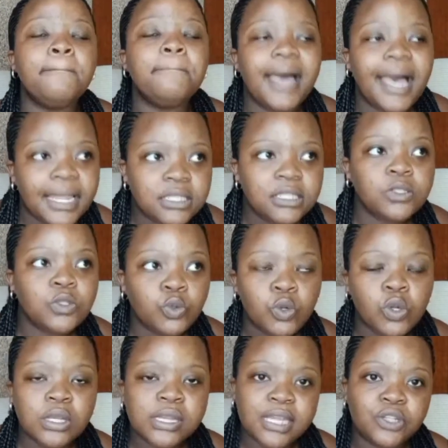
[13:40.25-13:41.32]
But do
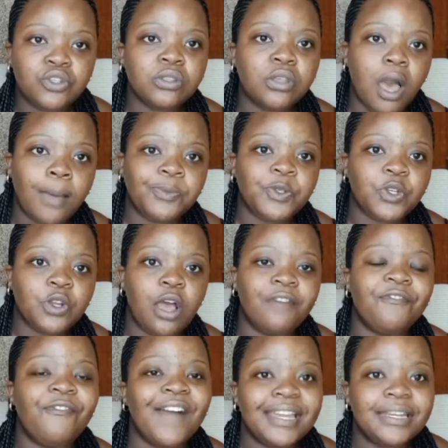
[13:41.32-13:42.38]
look into the option
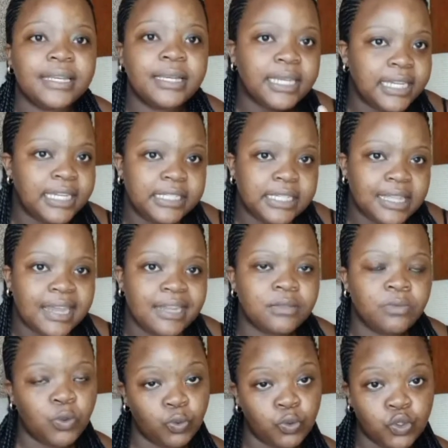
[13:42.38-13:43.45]
of finding a heater that
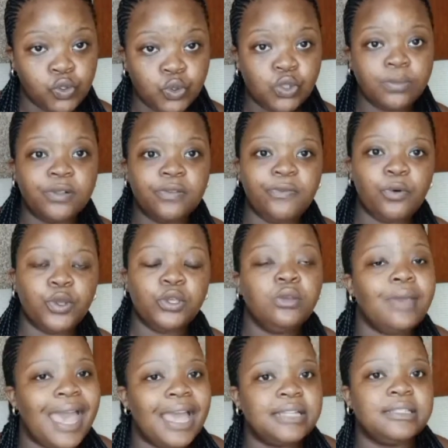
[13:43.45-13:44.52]
is more suitable for
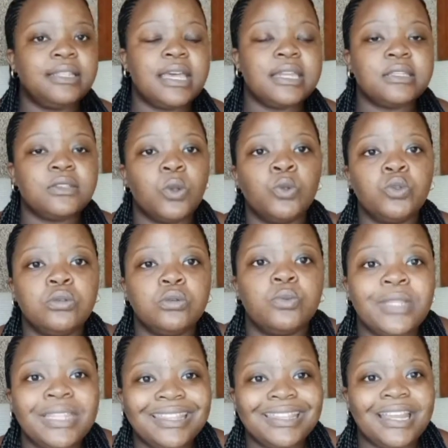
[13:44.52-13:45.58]
you and that is also
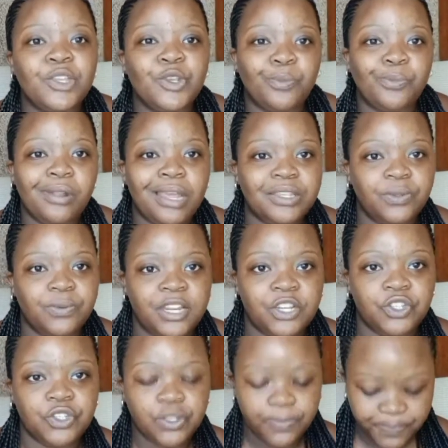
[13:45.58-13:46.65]
within your price
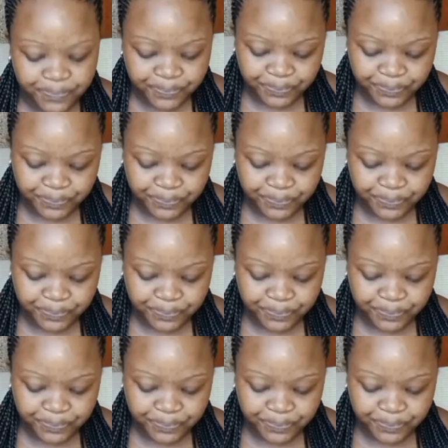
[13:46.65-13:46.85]
range.